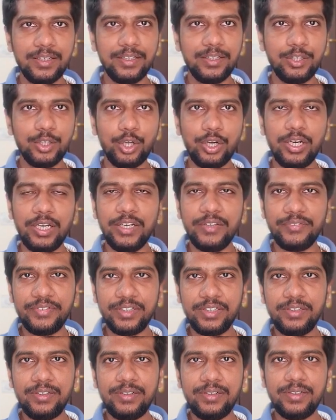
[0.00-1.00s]
Your
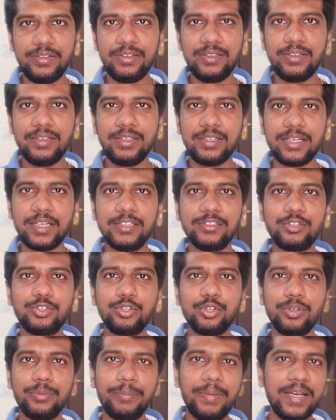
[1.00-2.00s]
liver can
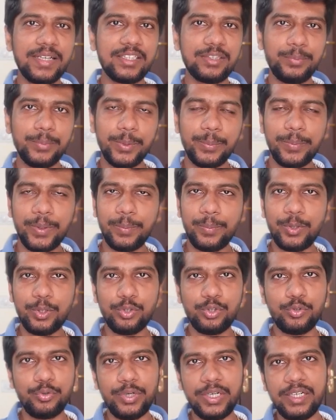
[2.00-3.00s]
store maximum
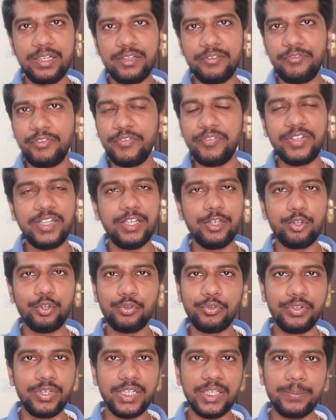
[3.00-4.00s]
about 15 to
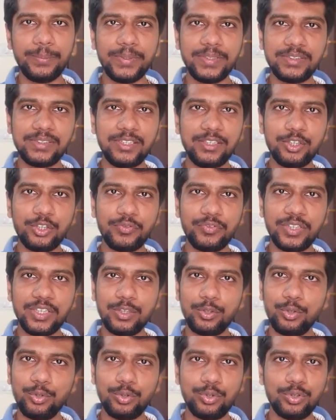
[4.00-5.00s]
20% of the
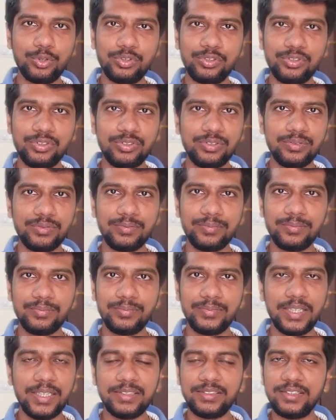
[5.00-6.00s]
glucose,
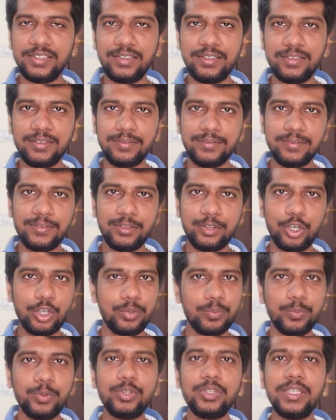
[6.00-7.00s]
that's it,
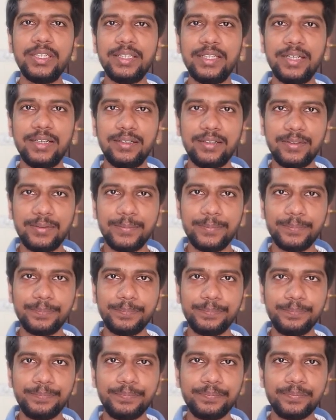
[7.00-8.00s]
not more than that,
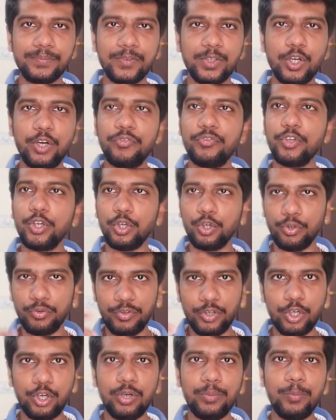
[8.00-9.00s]
of your
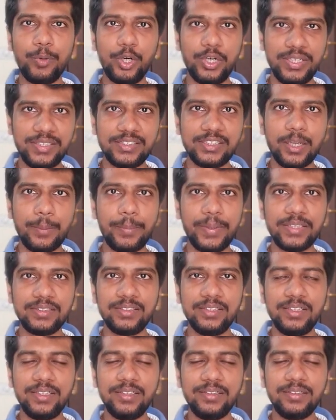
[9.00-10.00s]
overall body's
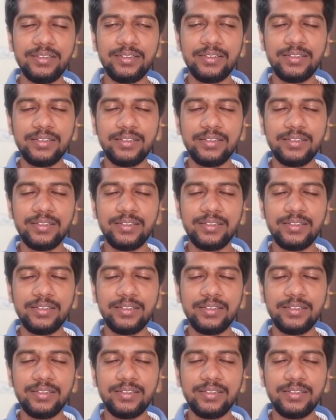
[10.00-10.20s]
capacity.